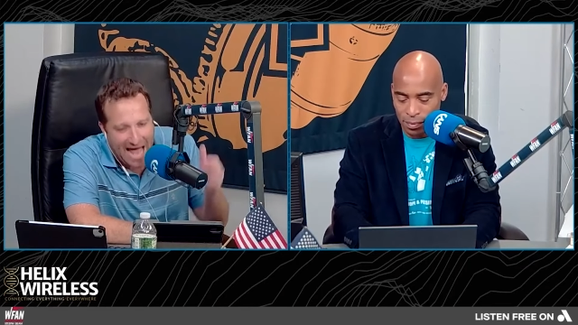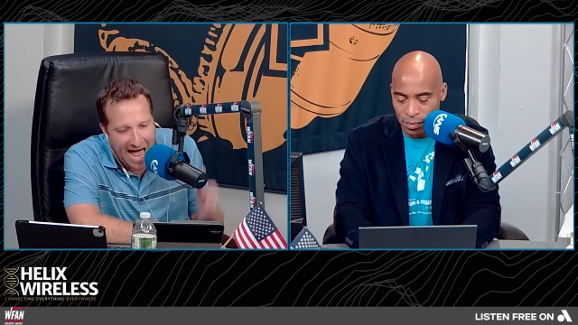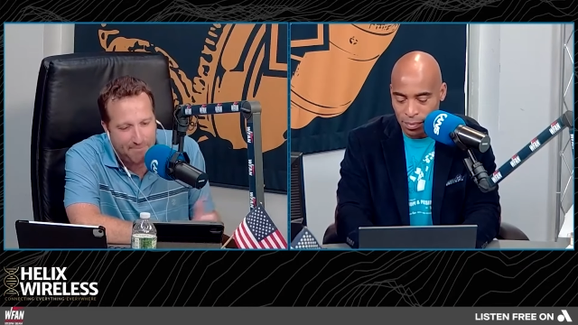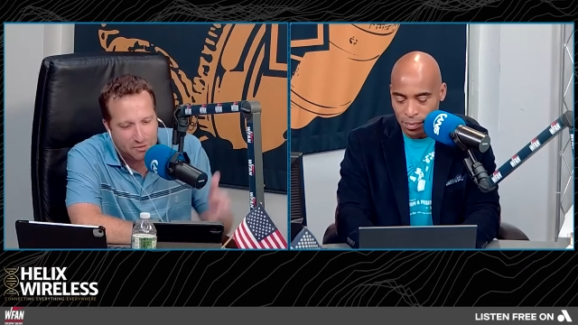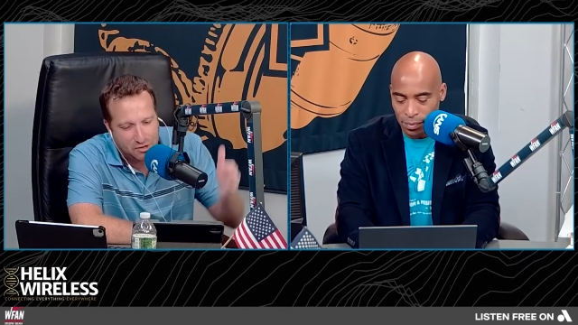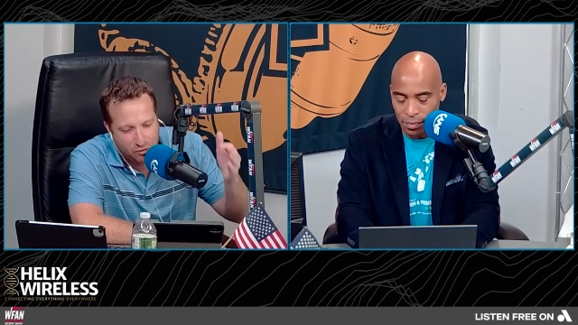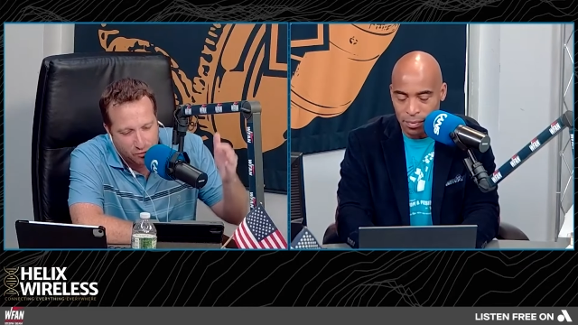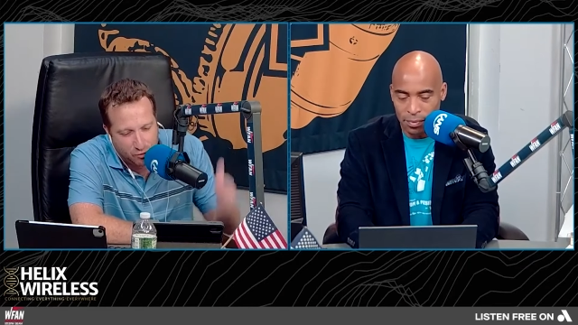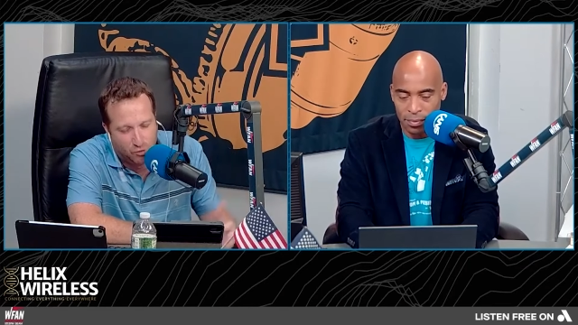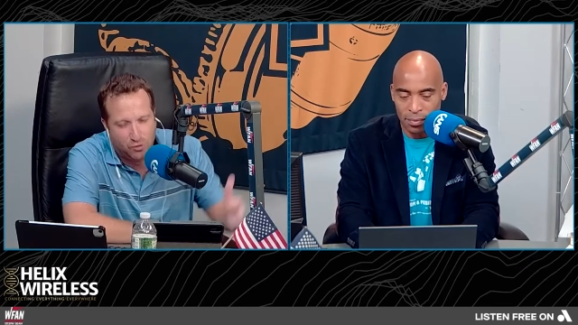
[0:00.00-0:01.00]

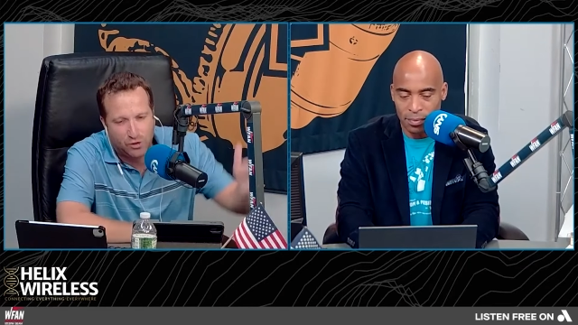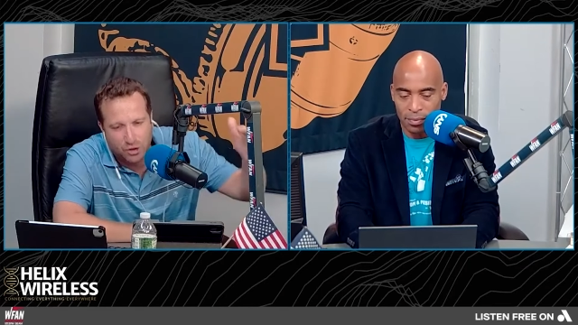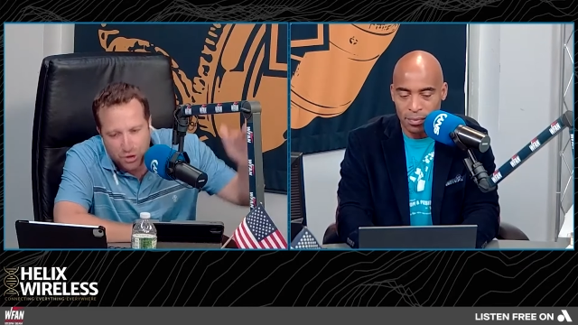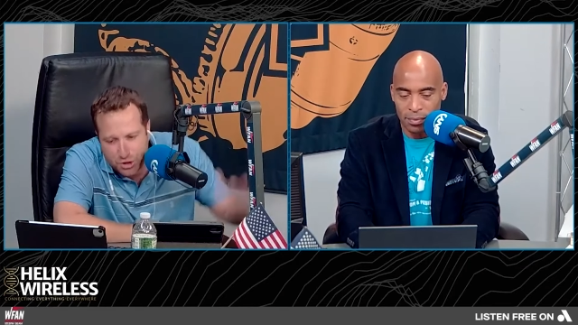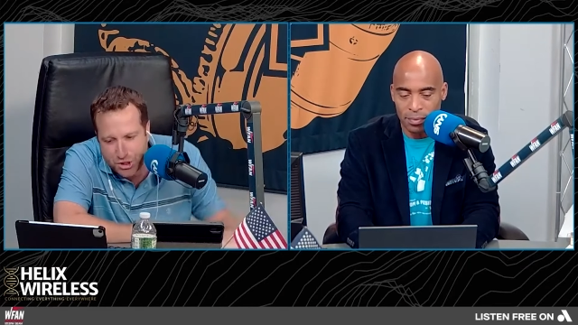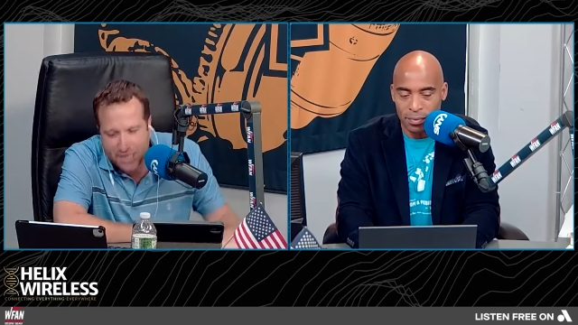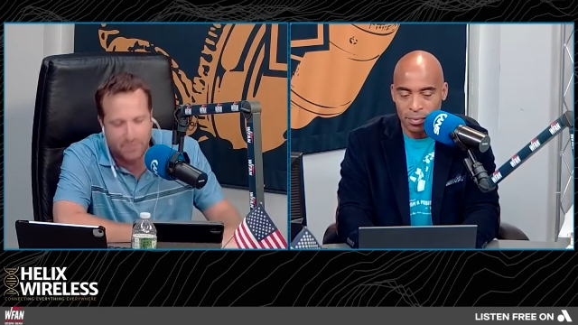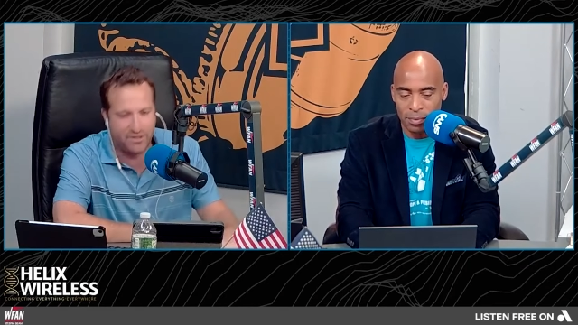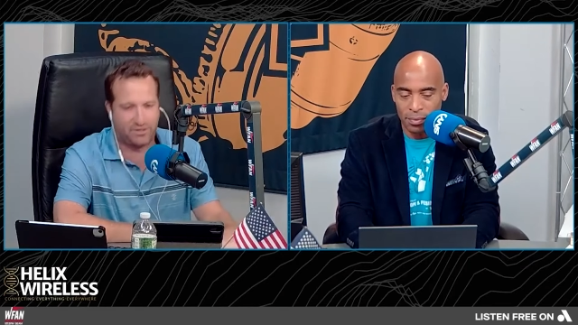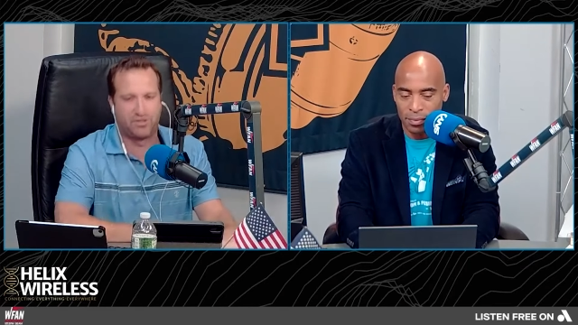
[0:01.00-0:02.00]
Speaker 1: absolute
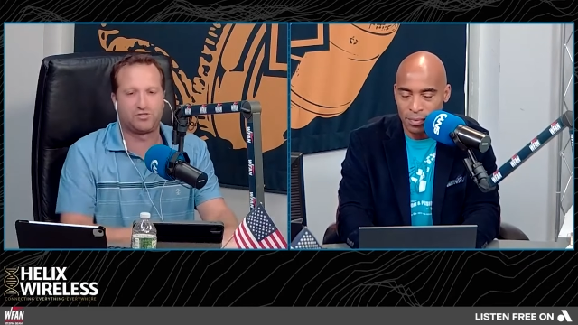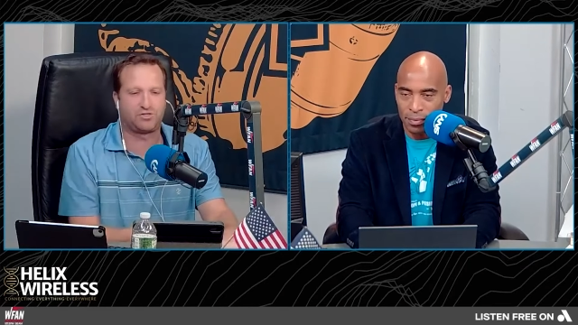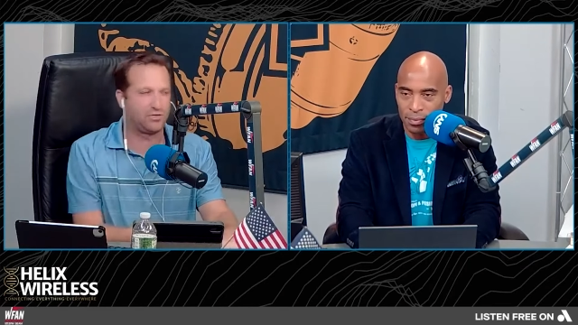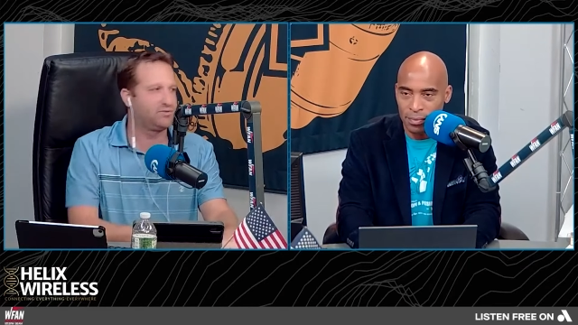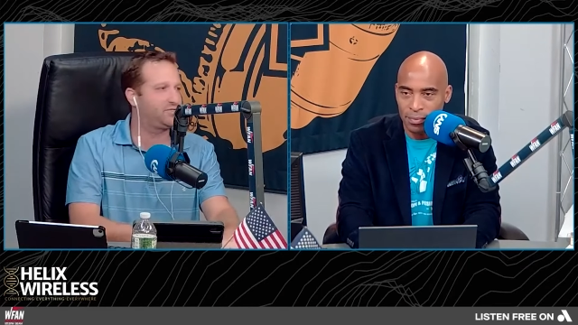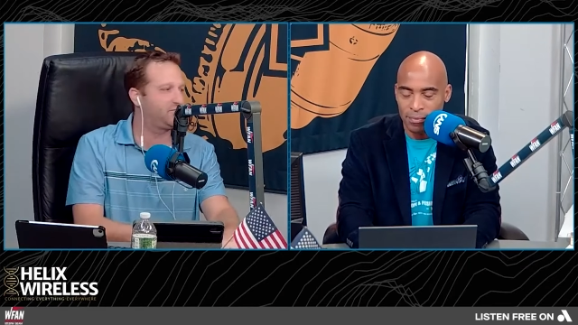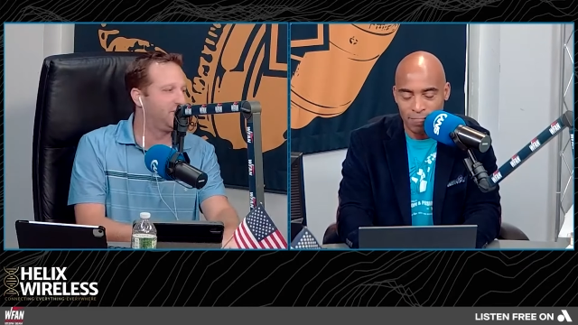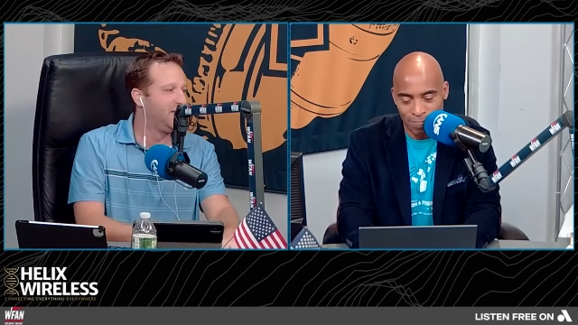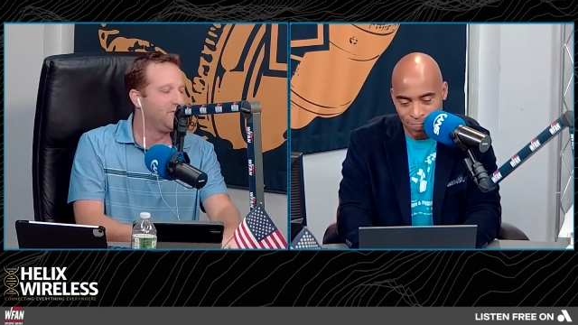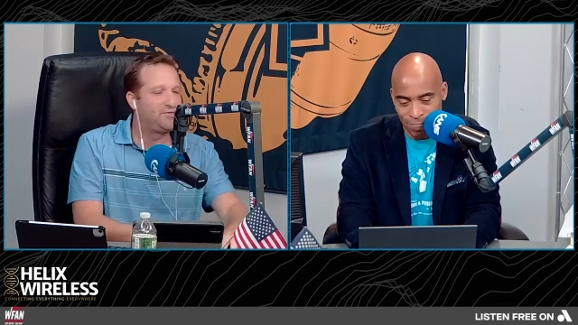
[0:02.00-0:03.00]
legitimate concerns
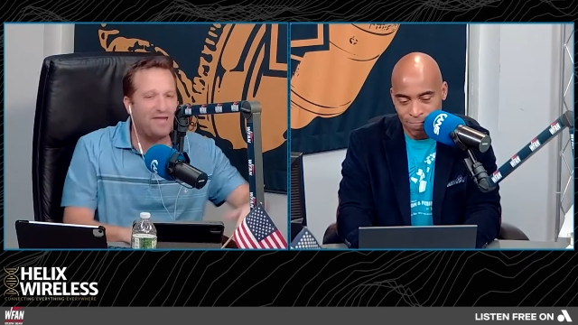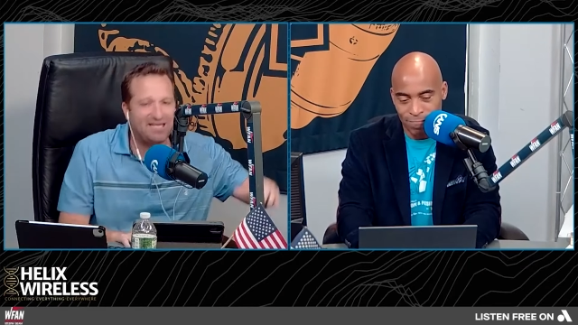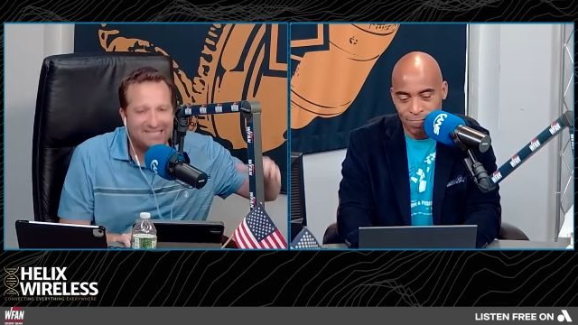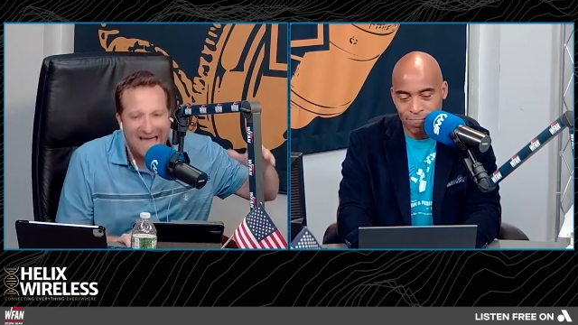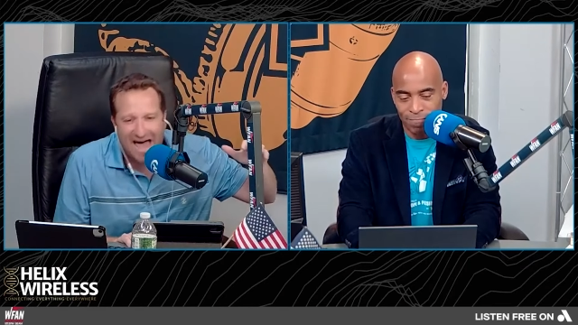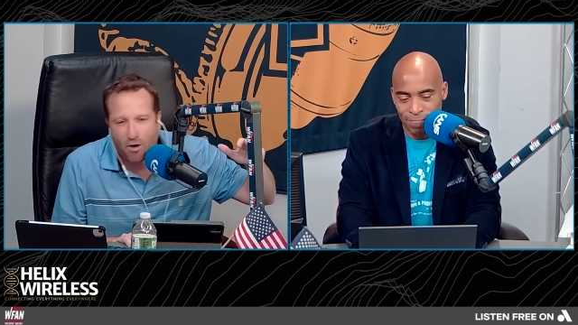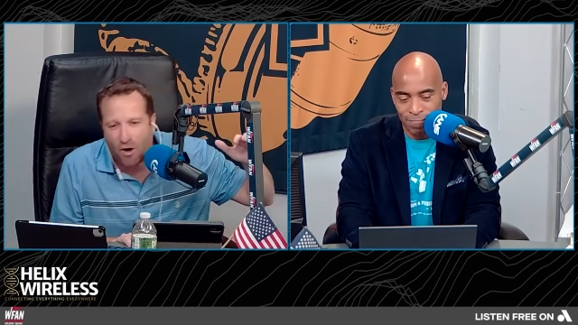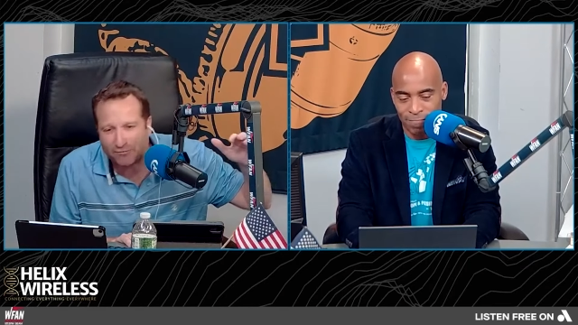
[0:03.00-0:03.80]
things that are